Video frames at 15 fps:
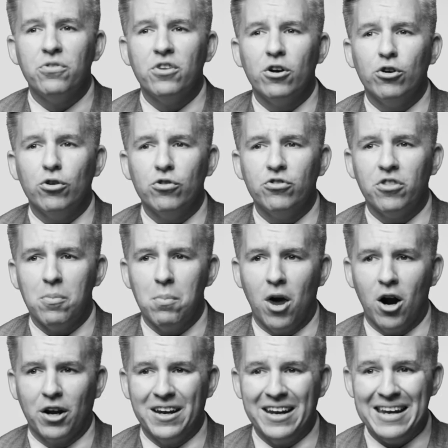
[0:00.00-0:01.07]
introduced to the
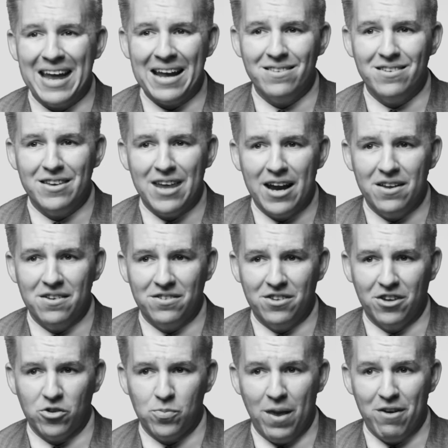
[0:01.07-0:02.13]
market in
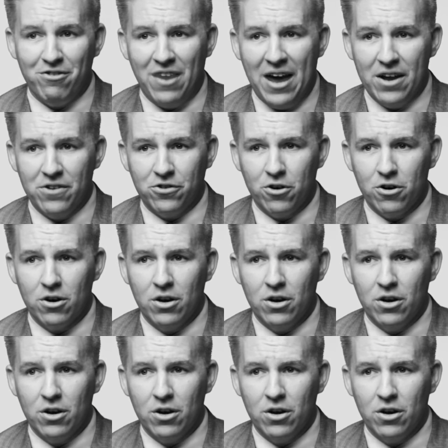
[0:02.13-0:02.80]
1996 by Pfizer,